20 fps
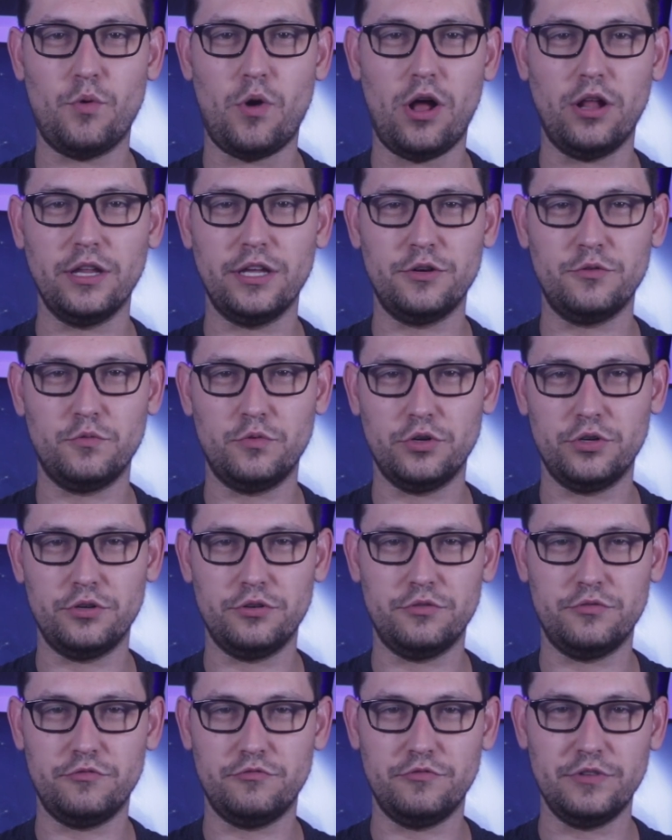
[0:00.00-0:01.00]
wallet
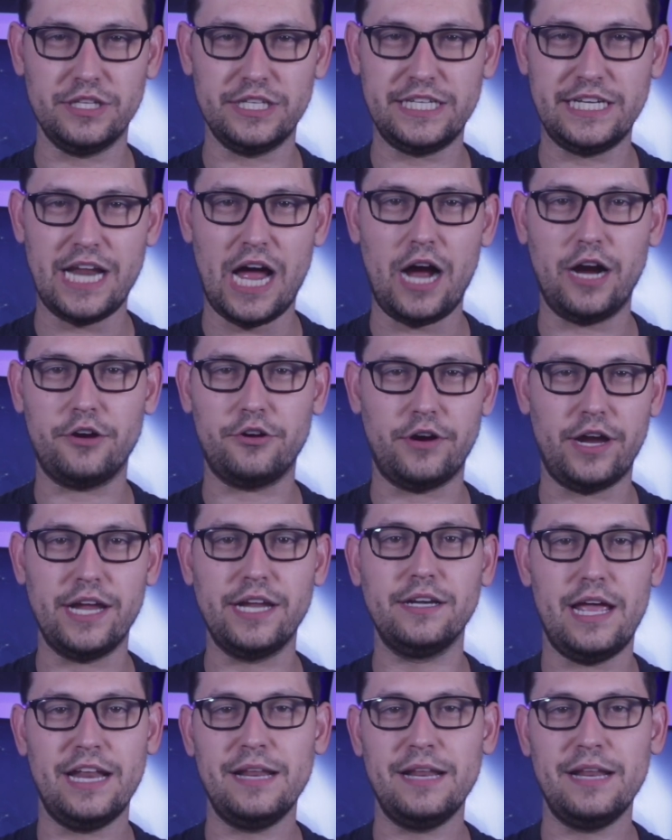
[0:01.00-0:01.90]
were really not great.